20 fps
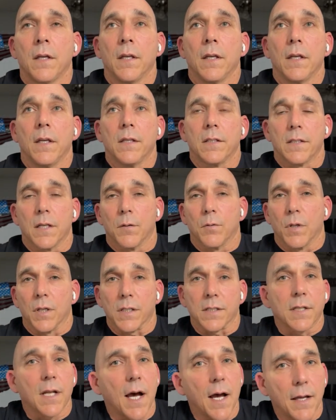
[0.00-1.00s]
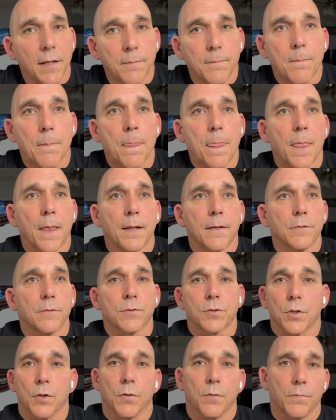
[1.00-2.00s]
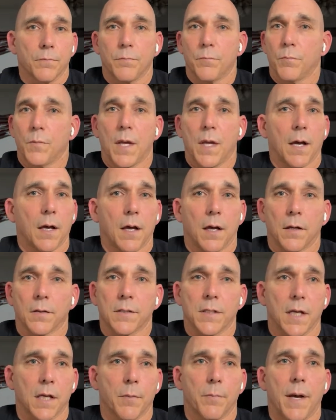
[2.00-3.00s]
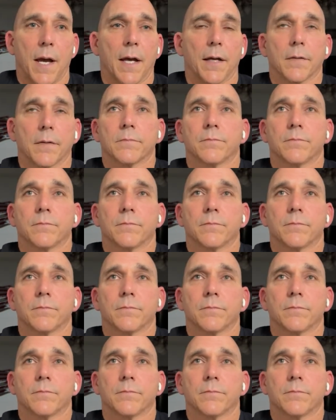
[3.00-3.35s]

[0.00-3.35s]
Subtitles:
He said, well, it's not. So, yeah, I'll take it back.